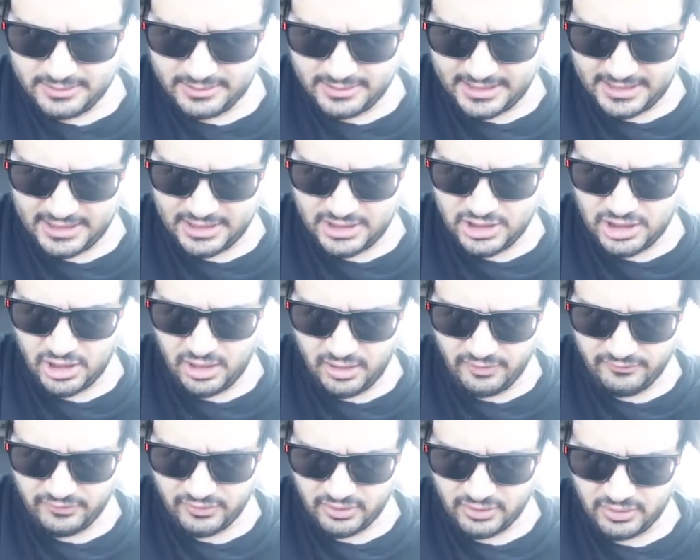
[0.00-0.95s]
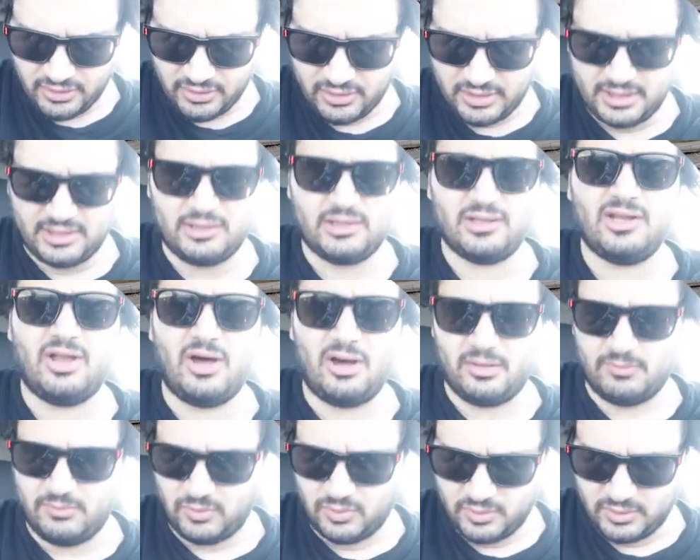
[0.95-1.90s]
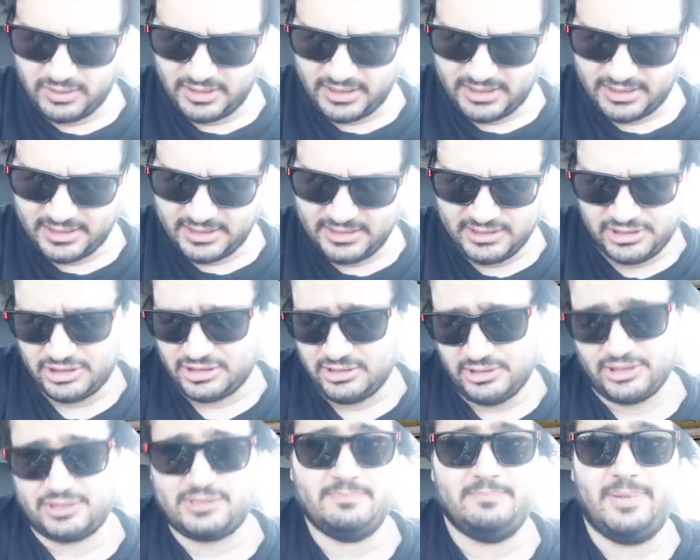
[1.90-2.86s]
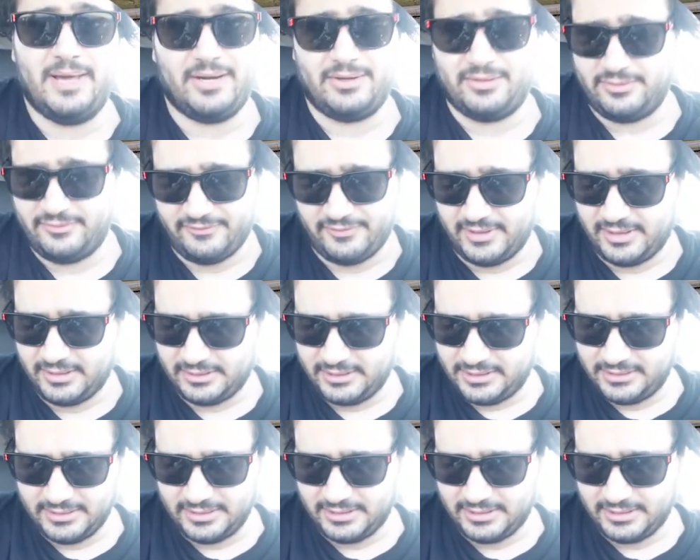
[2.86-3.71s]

like cover and a lot more, like, it just looks better, frankly.